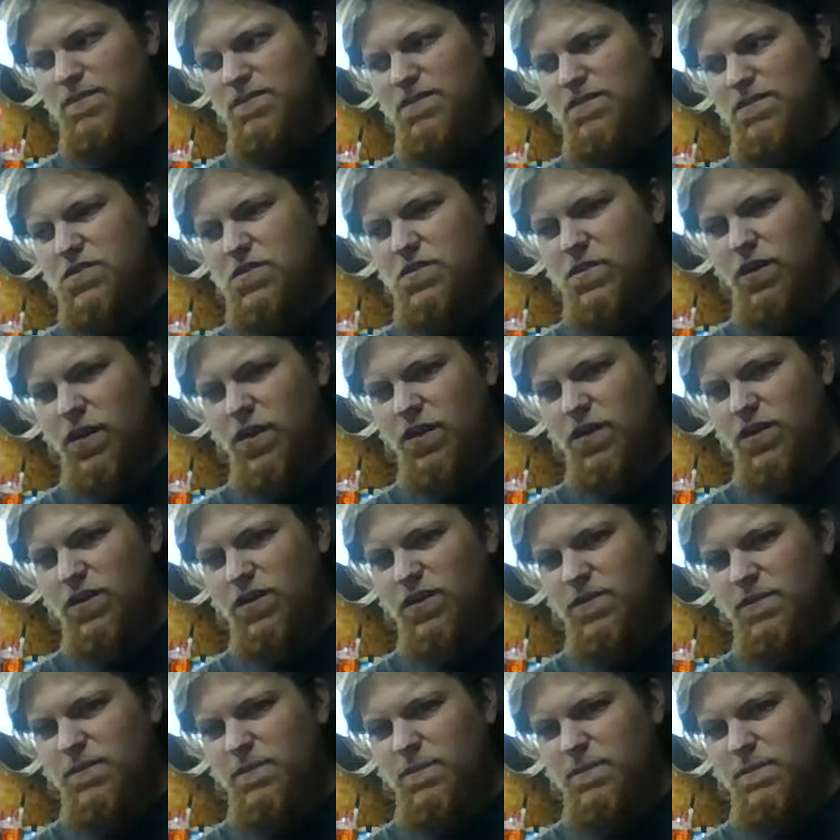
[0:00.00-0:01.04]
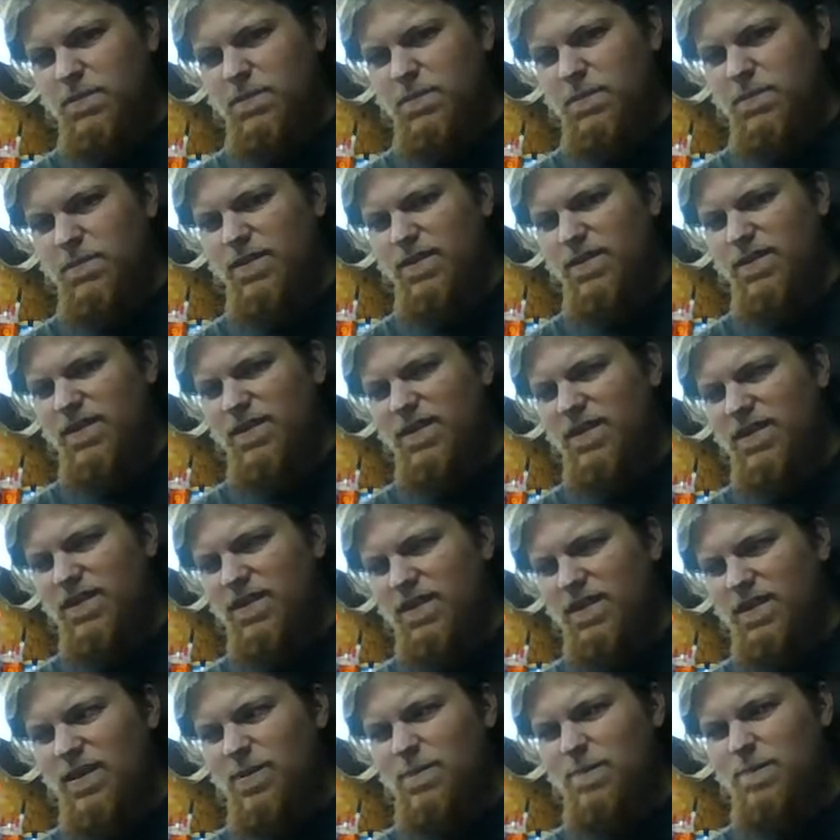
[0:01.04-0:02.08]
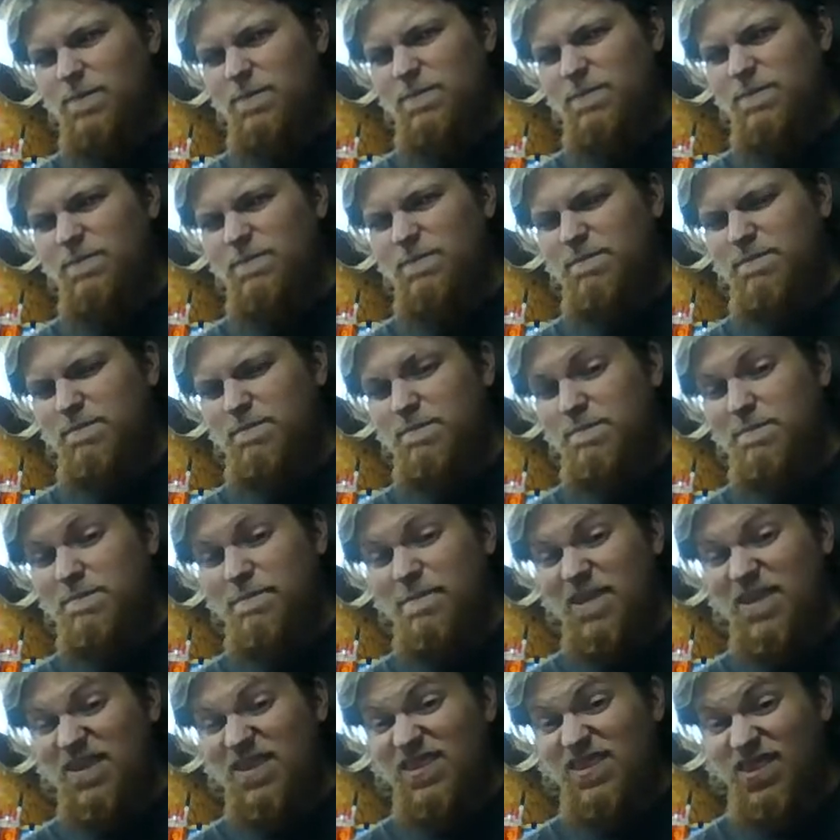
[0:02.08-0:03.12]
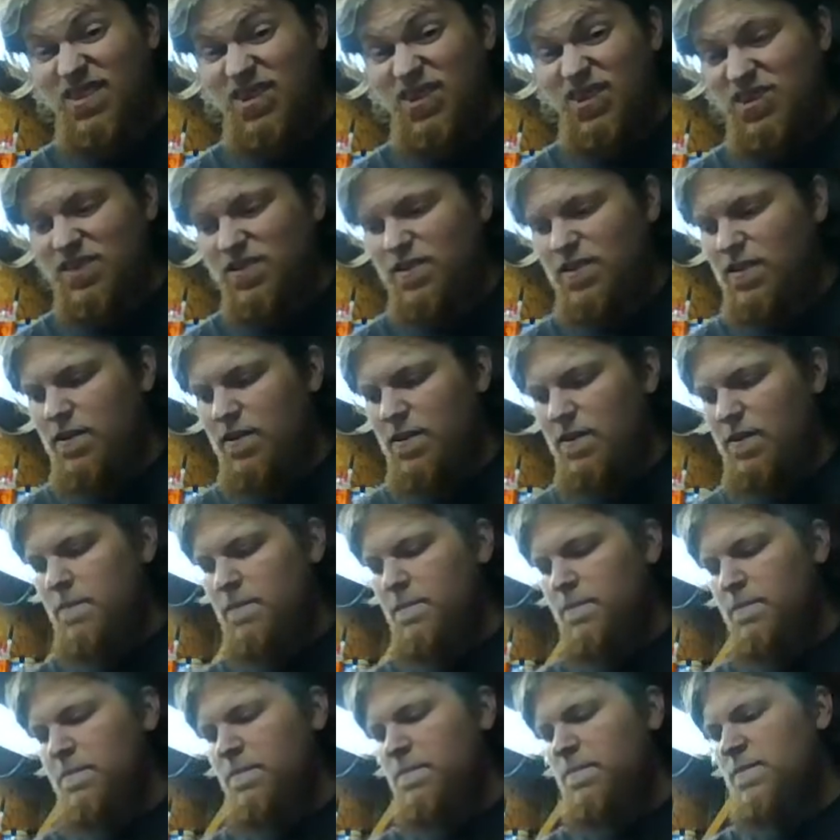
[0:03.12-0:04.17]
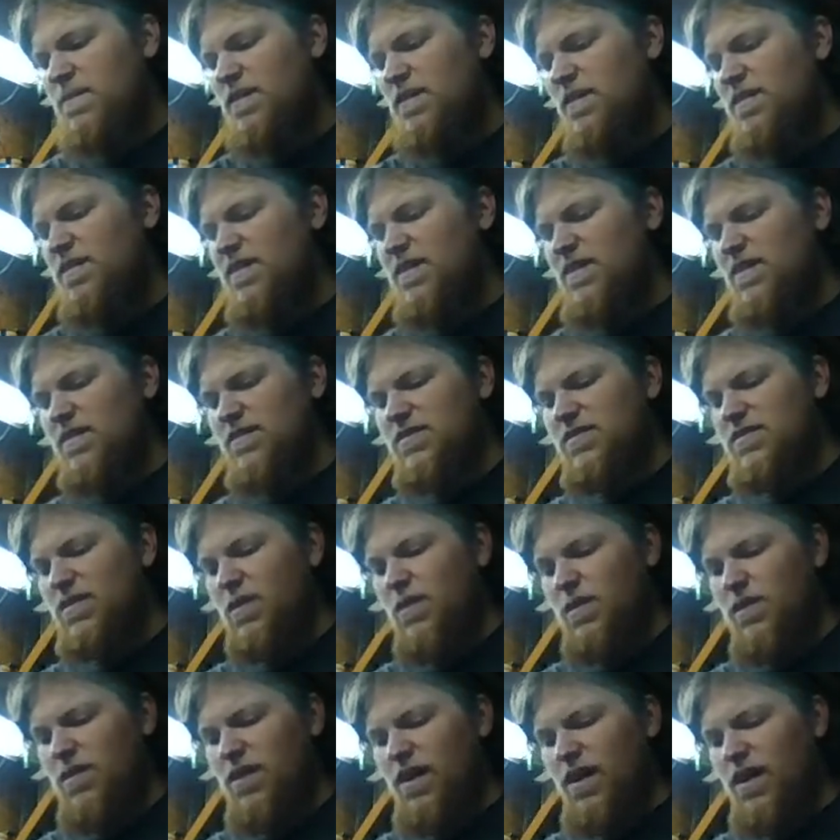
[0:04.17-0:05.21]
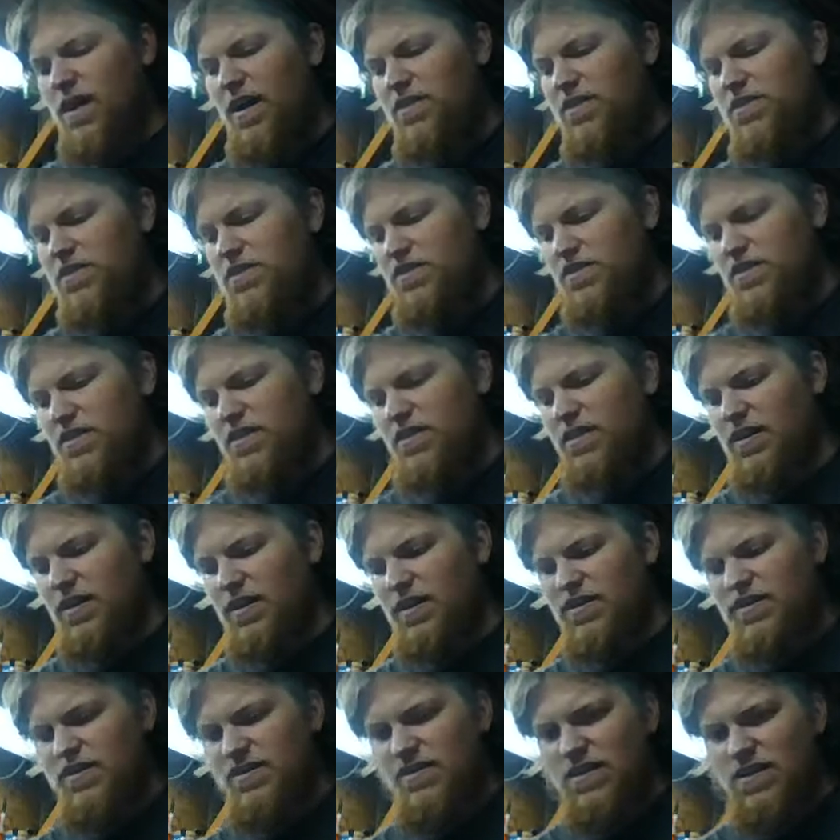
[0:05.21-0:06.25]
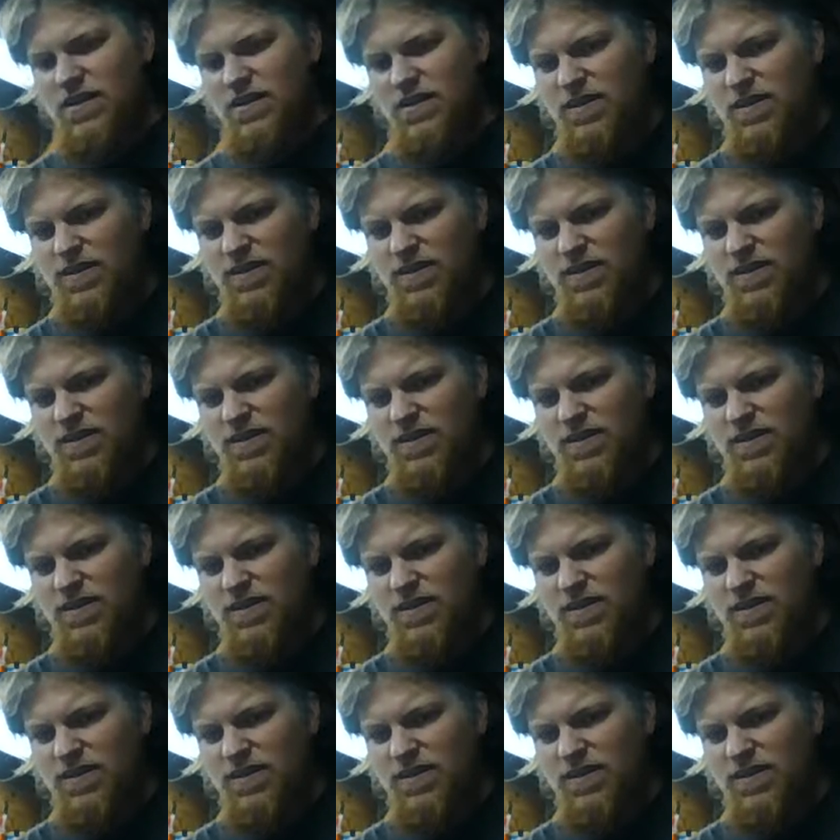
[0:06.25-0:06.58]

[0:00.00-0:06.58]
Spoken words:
stronger and mintier than the Skull Extra does.